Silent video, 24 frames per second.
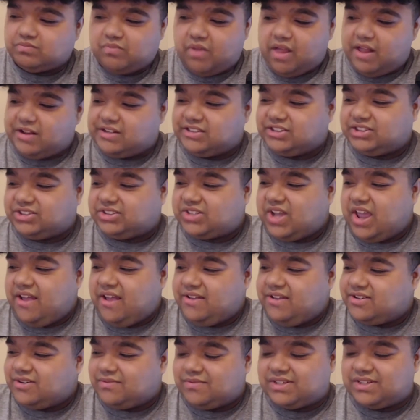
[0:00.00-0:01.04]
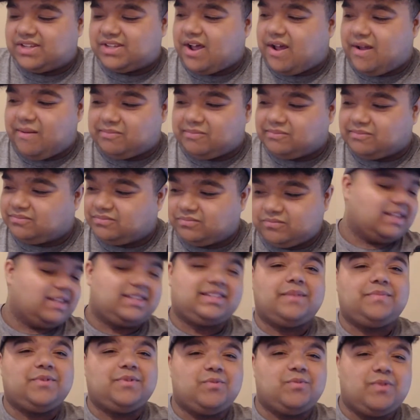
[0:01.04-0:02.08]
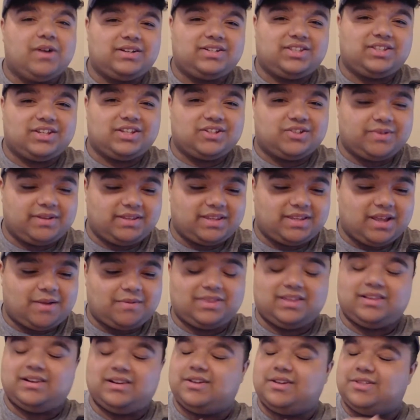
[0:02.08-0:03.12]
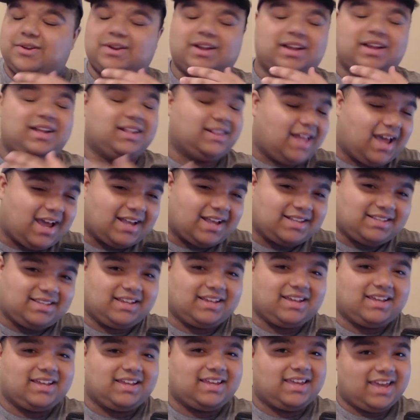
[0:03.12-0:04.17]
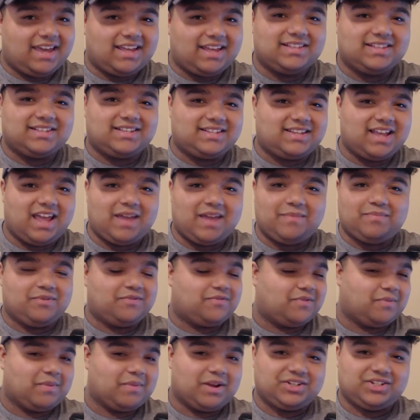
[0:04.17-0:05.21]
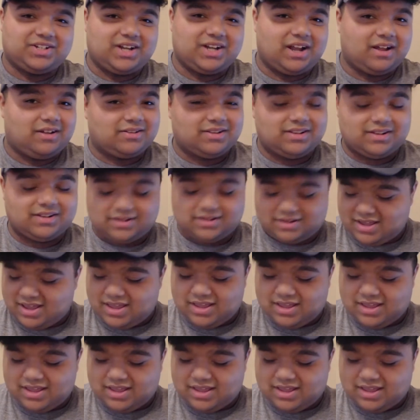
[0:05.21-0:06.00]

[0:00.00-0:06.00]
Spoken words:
They just change over time. It's time to wash this drink down with another classic kid staple from our childhood,